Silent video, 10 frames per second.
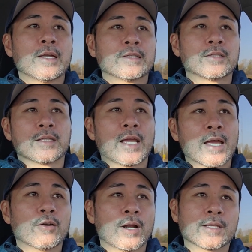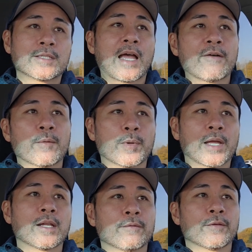to the end, or at least have a
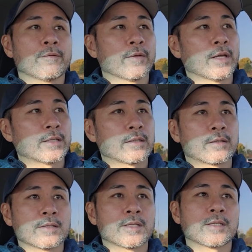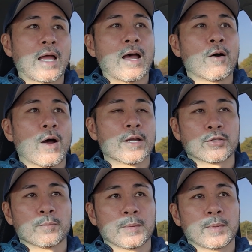plan of, like, this is how I
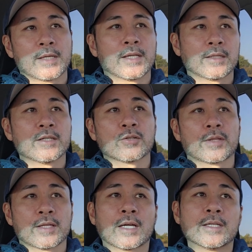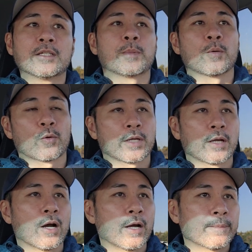should be beginning, these are things I need to be working
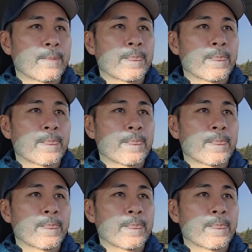on,